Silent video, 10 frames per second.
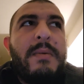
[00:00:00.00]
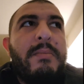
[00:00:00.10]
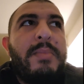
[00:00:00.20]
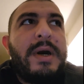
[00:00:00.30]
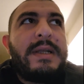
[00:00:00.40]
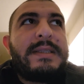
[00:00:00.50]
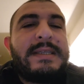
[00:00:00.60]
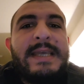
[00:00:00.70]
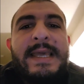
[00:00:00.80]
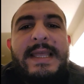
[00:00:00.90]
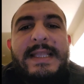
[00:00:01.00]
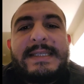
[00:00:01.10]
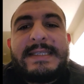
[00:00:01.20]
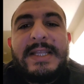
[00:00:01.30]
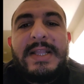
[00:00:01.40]
but it
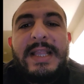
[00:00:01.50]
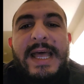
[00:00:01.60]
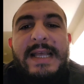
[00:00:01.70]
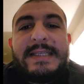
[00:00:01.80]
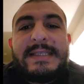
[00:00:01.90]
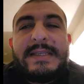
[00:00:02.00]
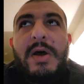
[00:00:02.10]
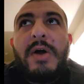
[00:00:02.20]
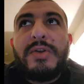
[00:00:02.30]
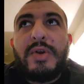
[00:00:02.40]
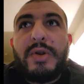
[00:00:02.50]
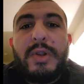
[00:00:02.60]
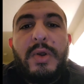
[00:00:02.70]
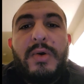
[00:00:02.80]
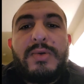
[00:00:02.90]
still lasts on your
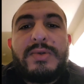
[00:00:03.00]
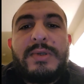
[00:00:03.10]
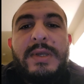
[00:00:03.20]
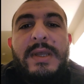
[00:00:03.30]
clothes